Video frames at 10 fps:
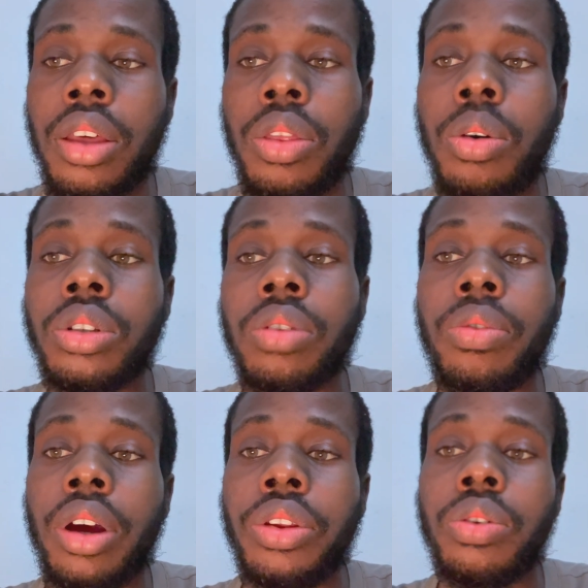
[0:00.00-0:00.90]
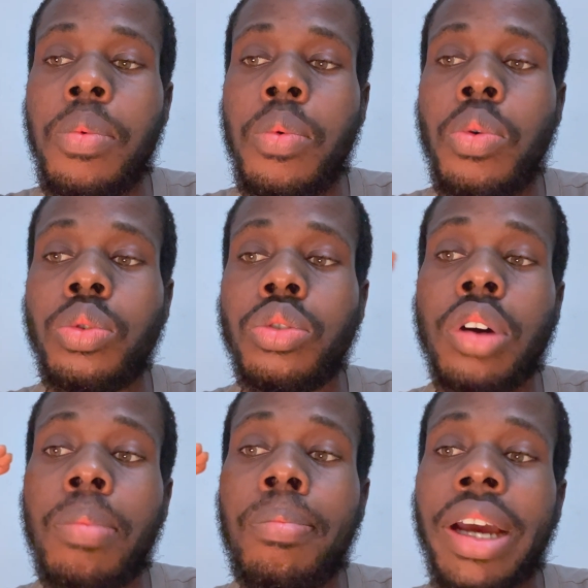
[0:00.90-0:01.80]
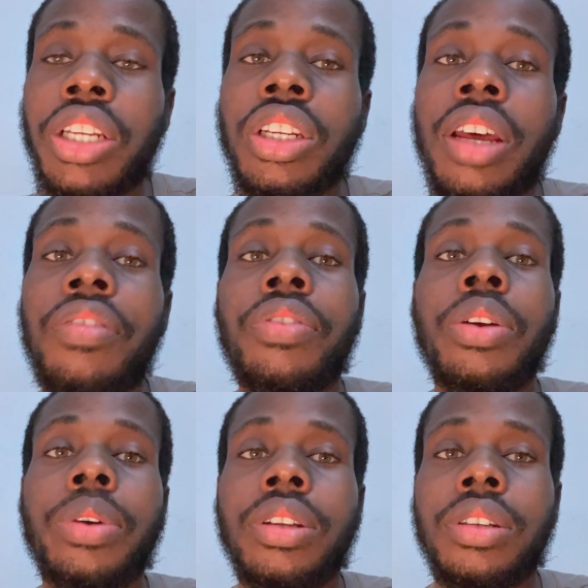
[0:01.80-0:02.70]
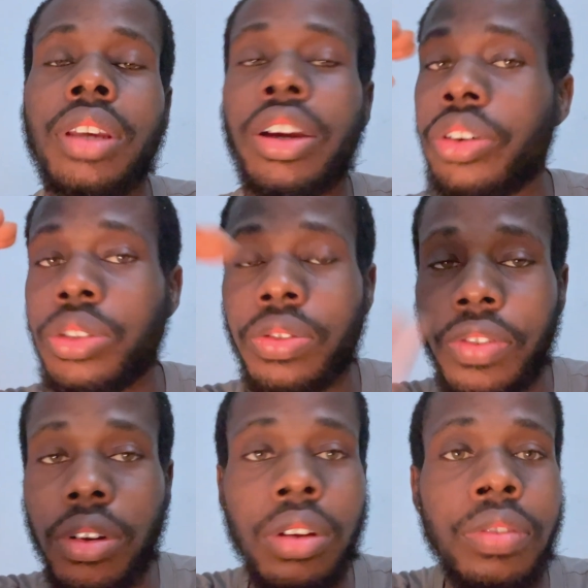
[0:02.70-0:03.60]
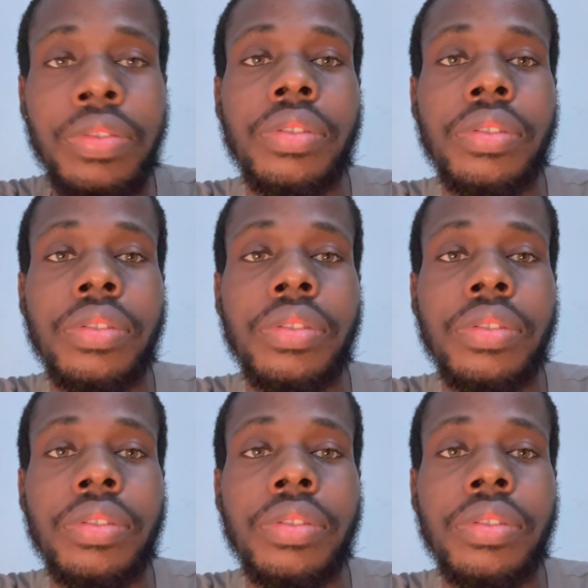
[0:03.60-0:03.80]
those around you who do not match that frequency are going to fall off.